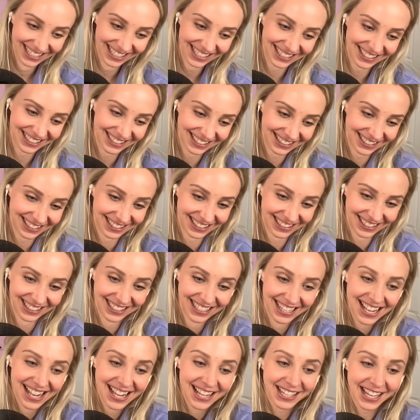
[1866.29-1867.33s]

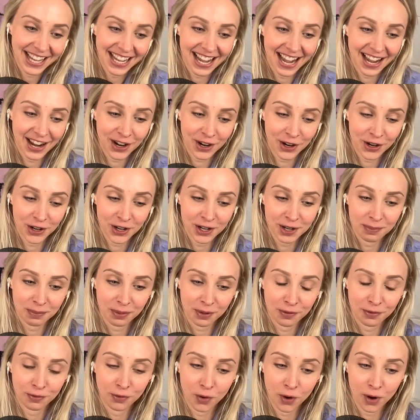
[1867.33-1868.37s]
Okay. I heard
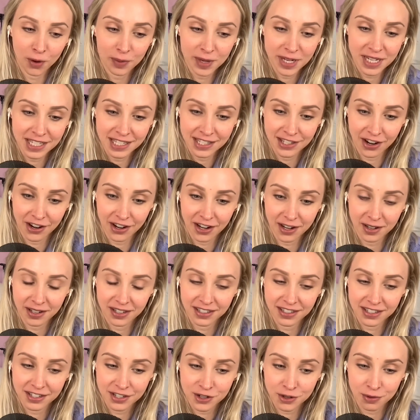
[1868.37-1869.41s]
before we
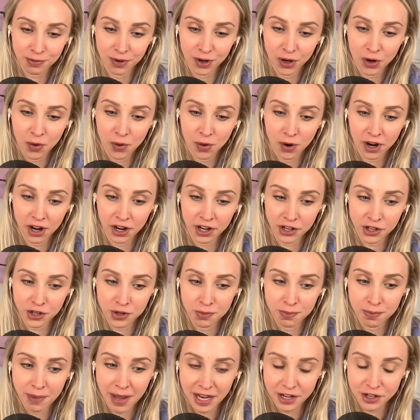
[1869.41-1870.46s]
started to record, you
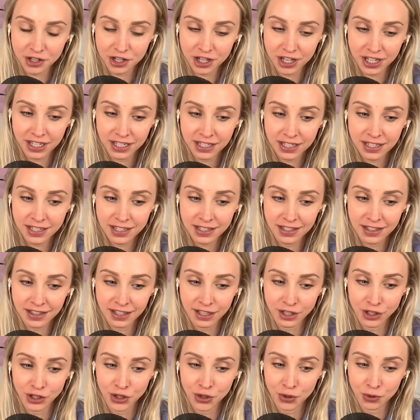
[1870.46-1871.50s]
mentioned the
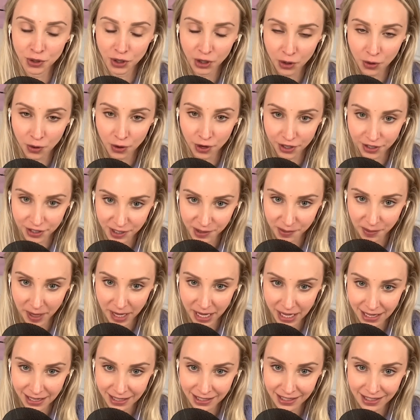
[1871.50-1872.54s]
unicorn
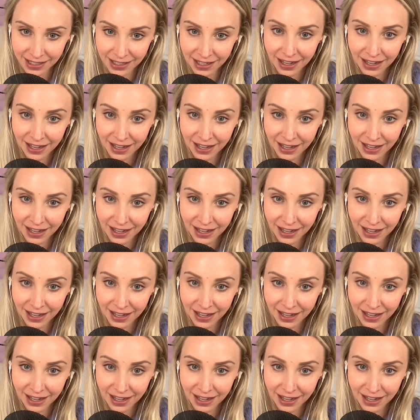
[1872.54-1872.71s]
space.